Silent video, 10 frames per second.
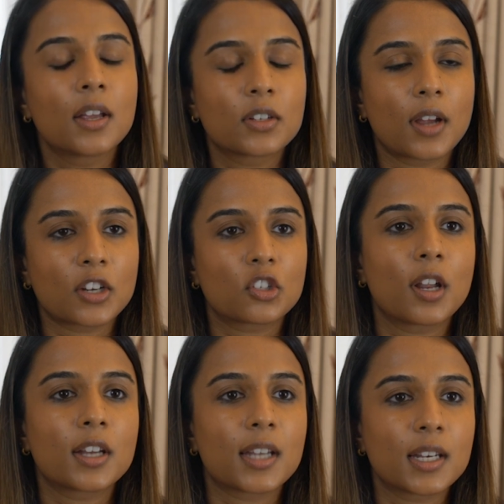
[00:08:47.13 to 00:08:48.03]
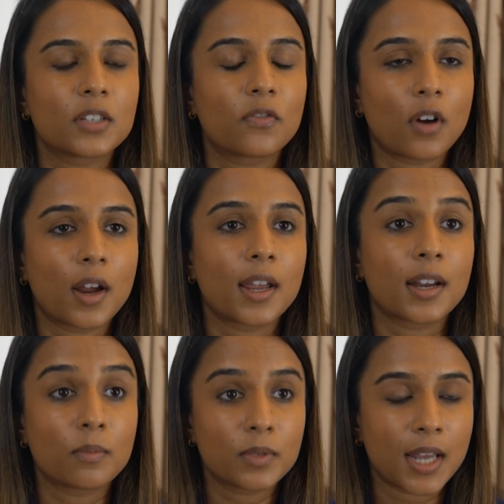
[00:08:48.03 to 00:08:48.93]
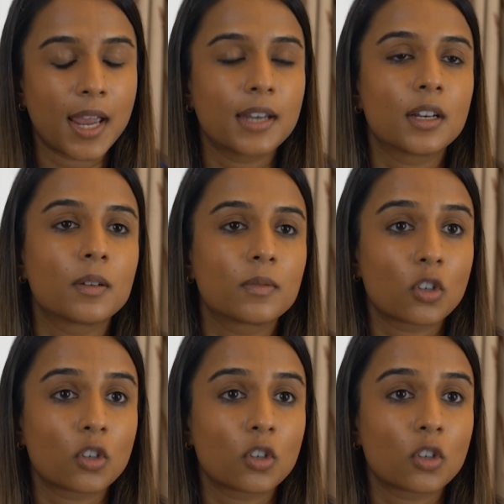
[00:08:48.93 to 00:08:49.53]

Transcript: to actually identify and obtain a